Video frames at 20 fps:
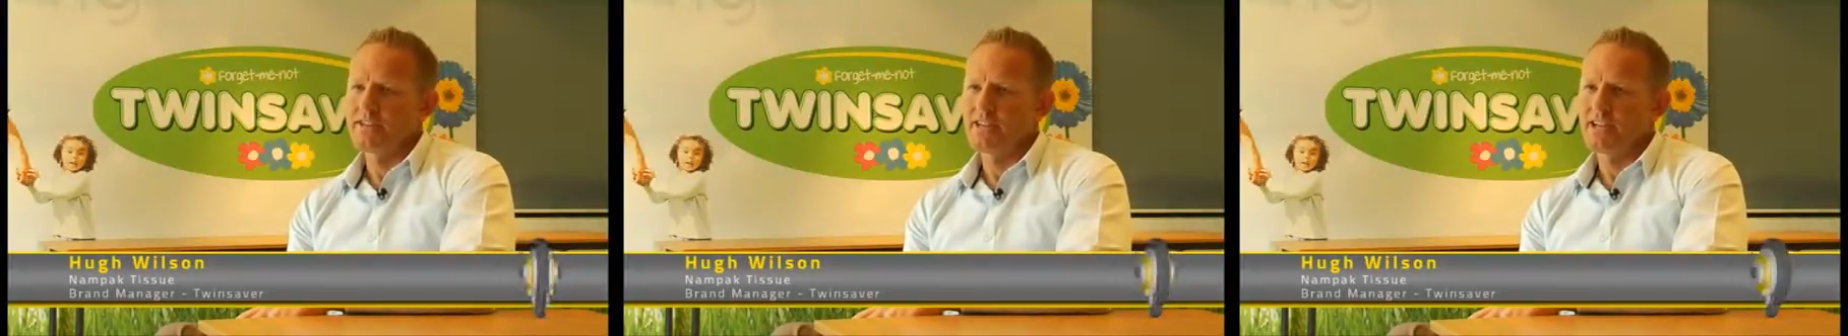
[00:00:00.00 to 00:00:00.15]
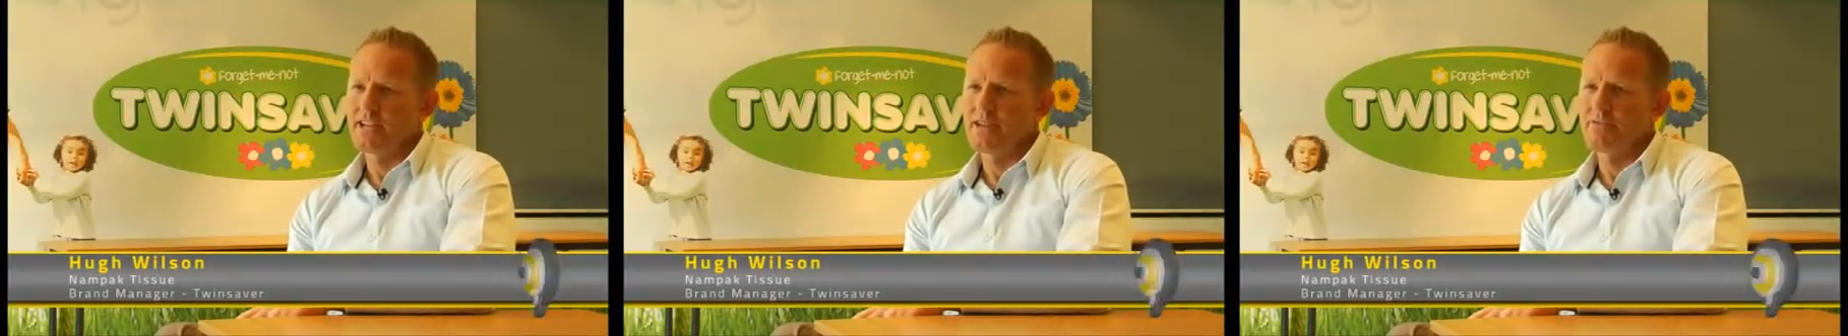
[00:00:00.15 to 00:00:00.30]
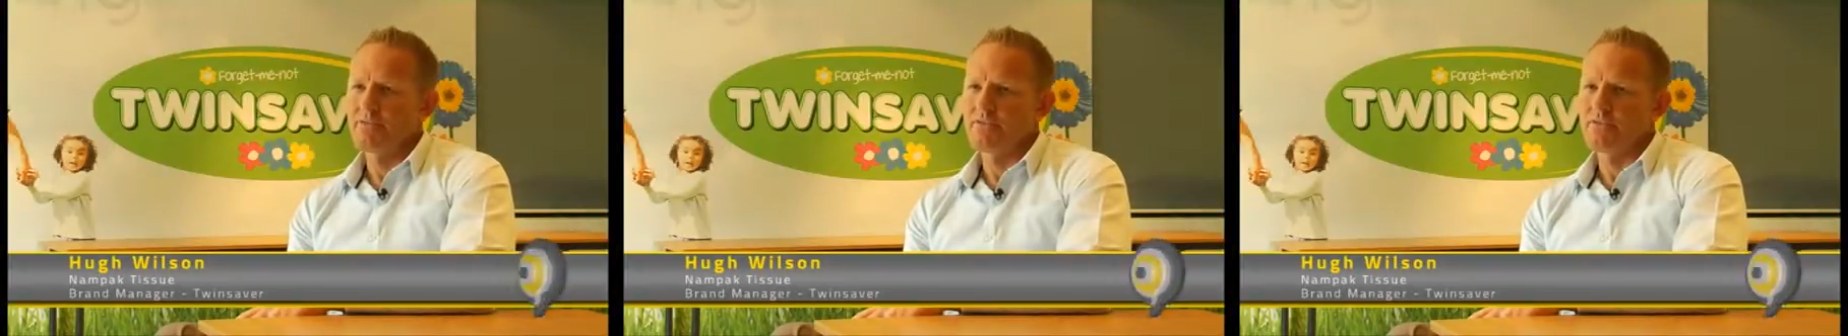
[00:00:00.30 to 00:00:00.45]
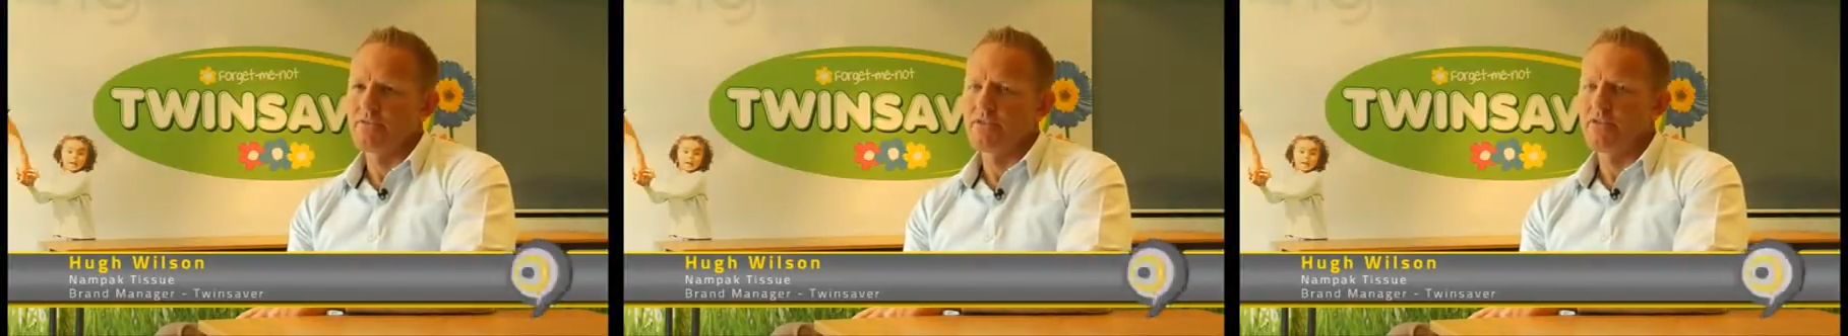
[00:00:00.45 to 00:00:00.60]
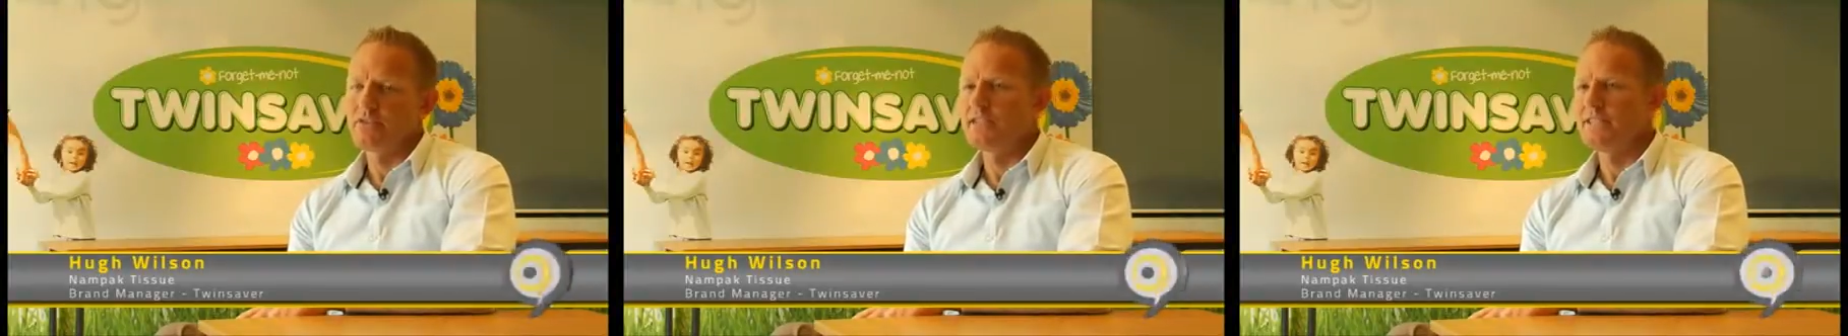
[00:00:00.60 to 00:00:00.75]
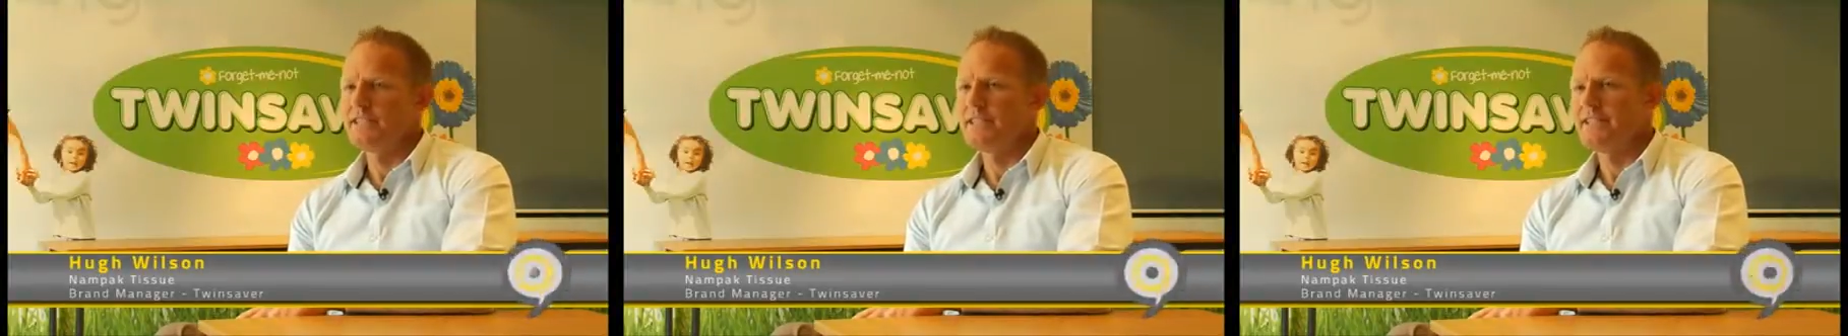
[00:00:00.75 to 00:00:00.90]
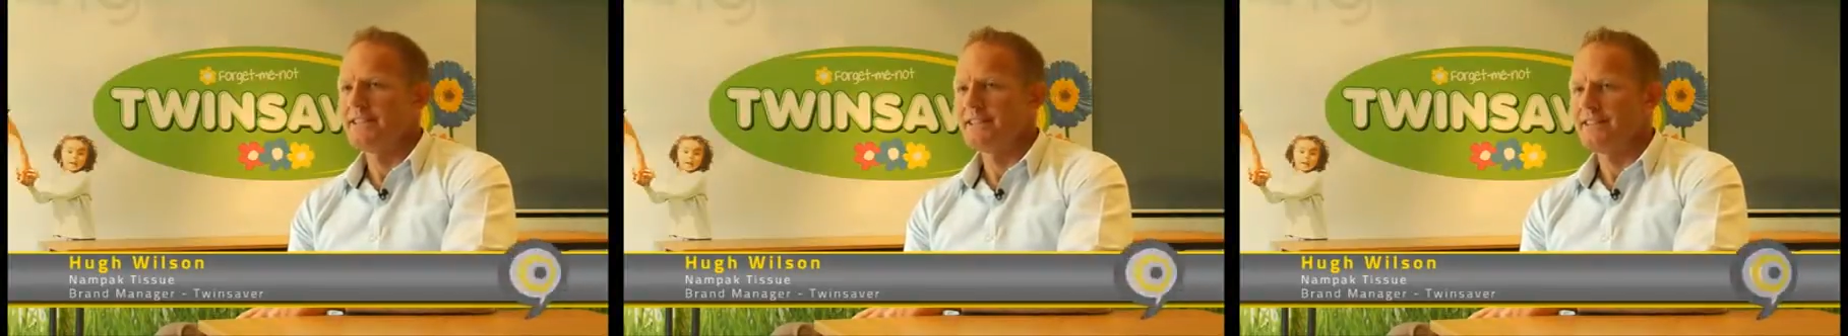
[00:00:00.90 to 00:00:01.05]
that they prefer to
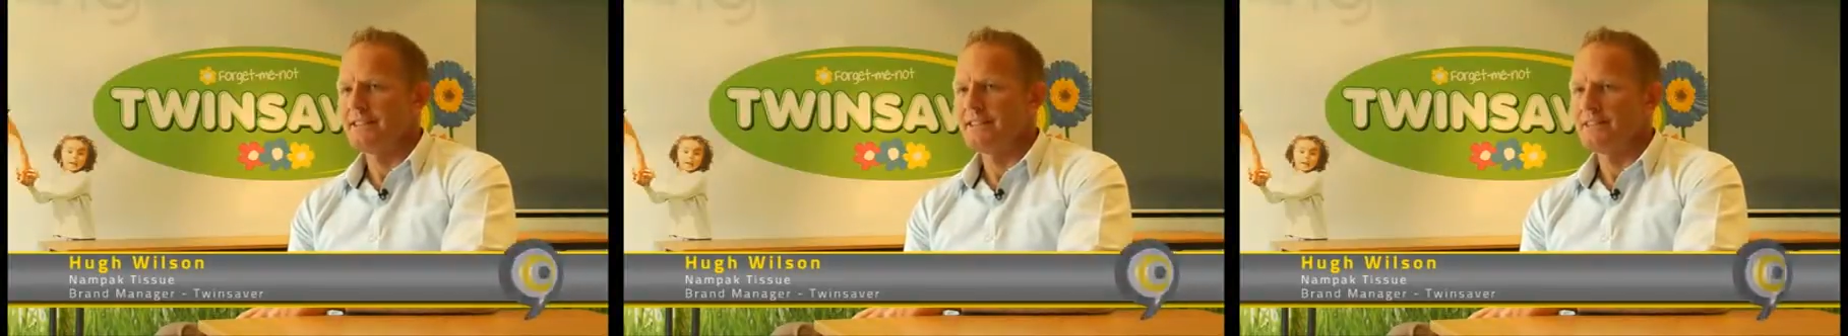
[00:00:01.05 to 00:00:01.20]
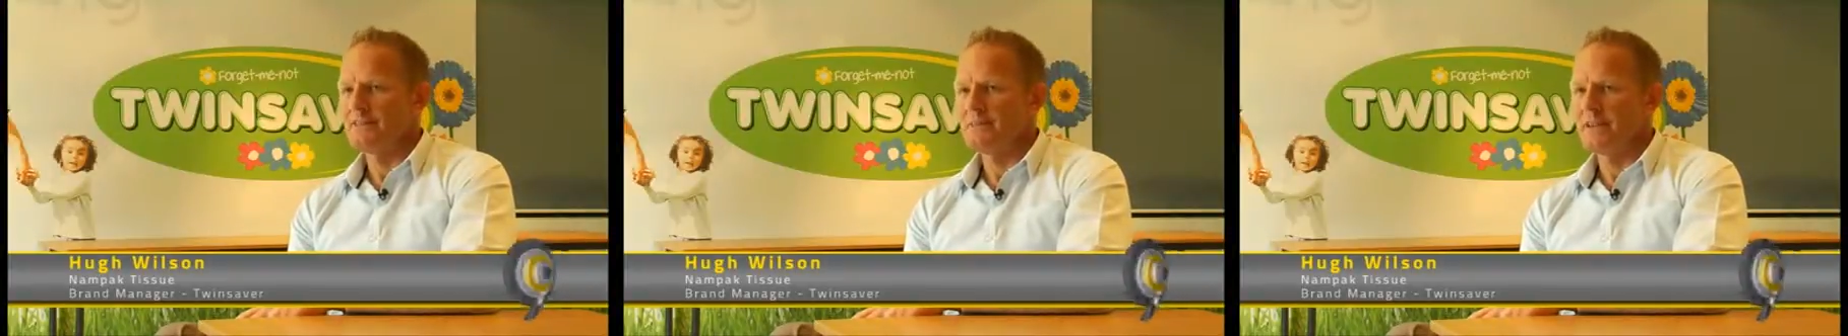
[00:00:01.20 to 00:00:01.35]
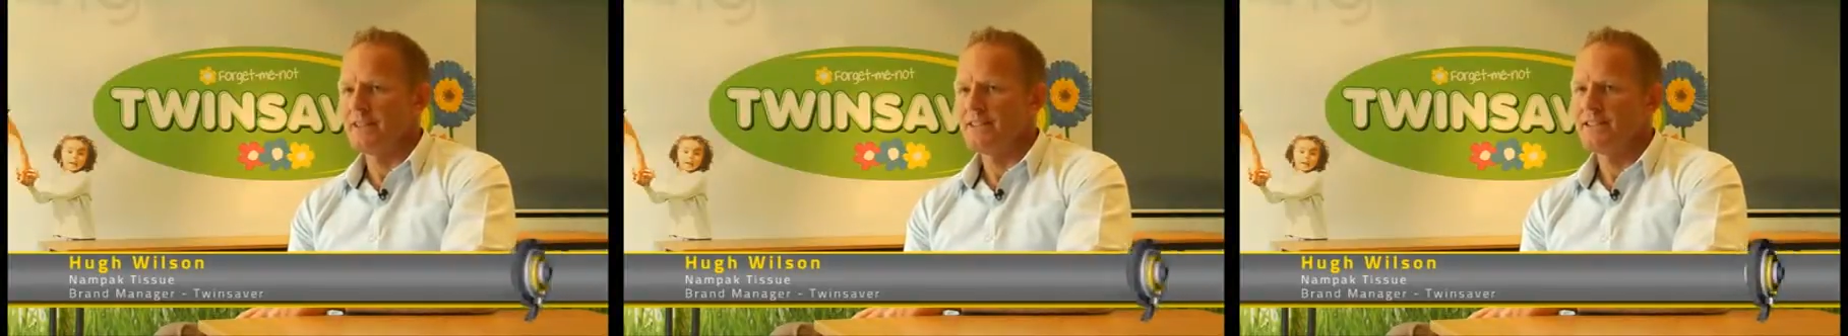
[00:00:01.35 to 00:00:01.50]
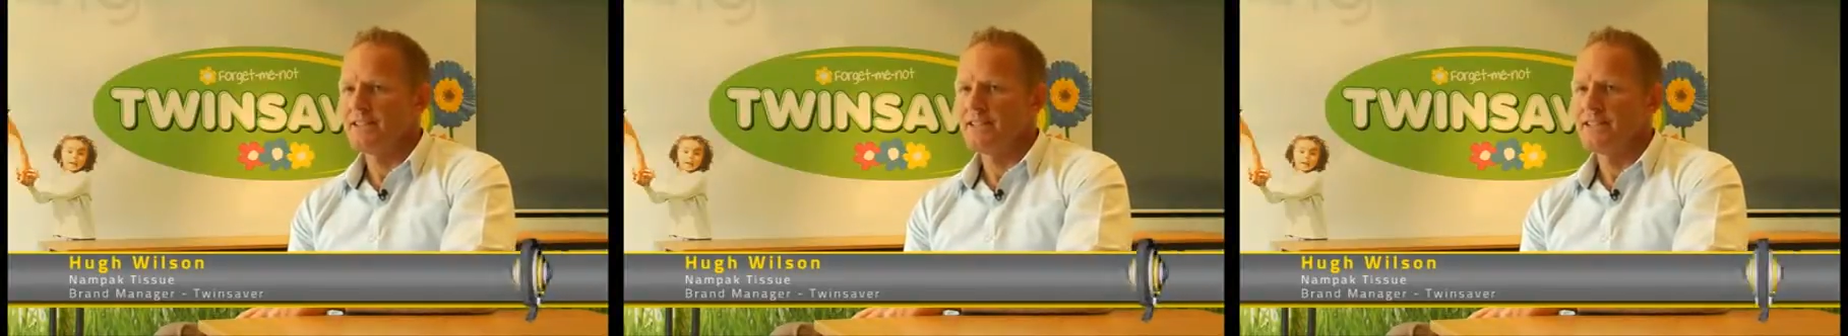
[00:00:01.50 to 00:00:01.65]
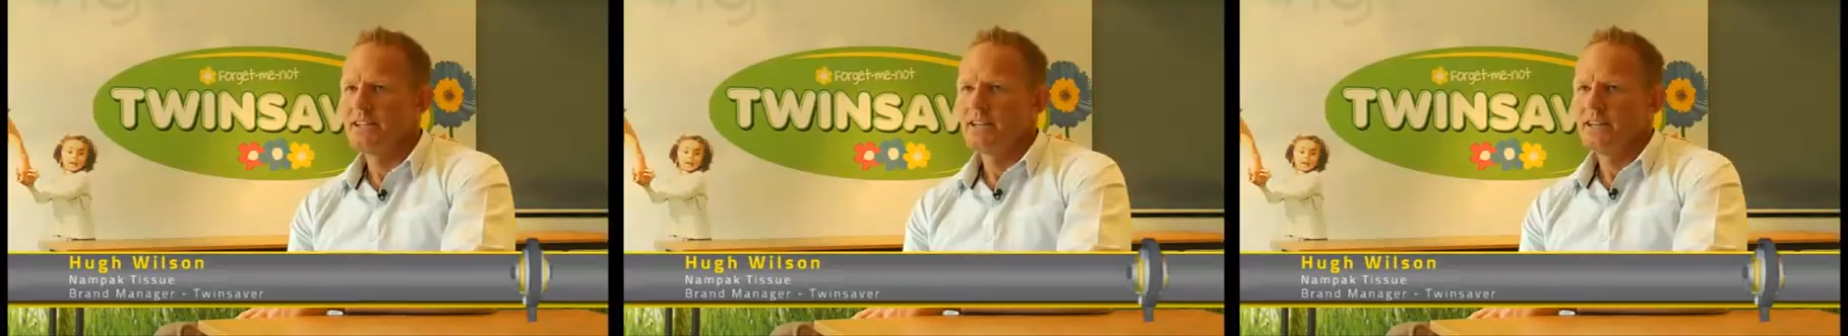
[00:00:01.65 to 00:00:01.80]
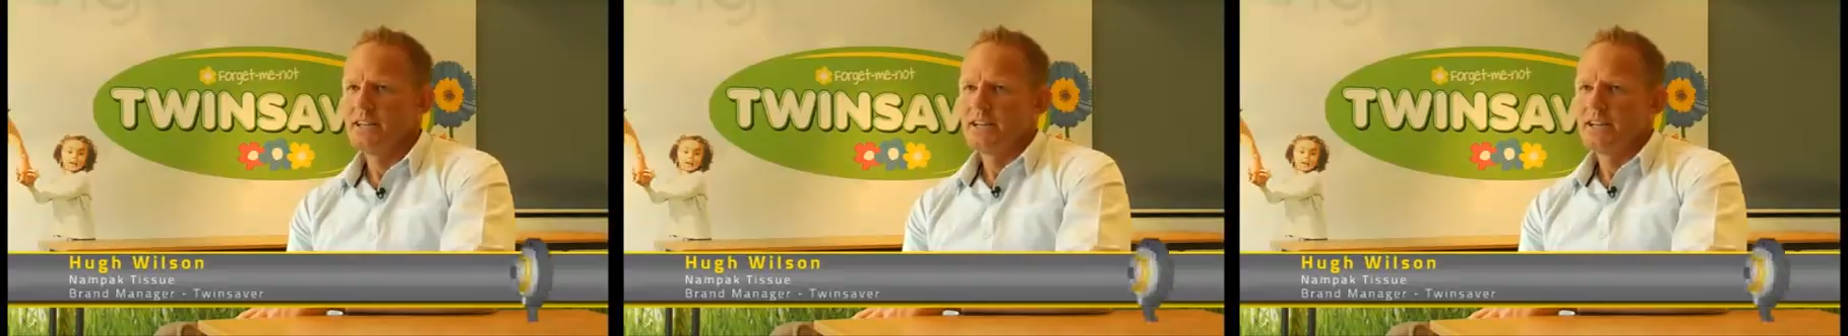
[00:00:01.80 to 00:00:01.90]
see in that space.